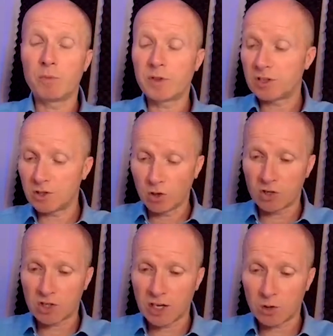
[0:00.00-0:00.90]
This is not a
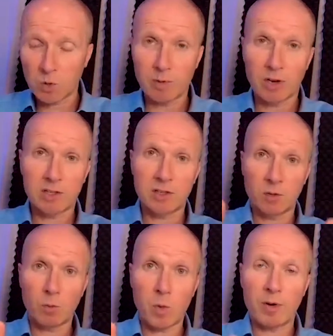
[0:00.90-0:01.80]
sales webinar. This is a
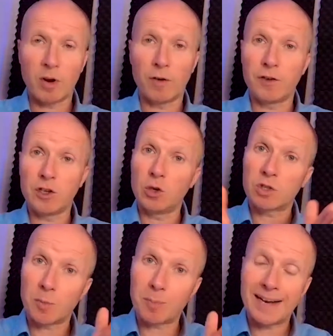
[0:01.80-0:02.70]
webinar for you.
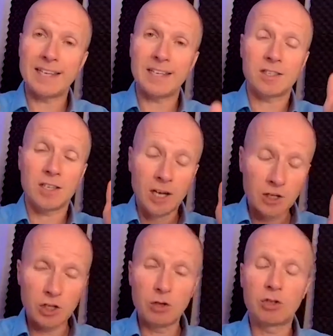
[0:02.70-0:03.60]
So please
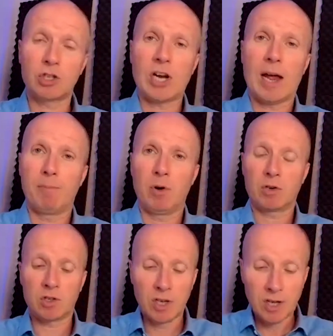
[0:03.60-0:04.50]
use the chat box.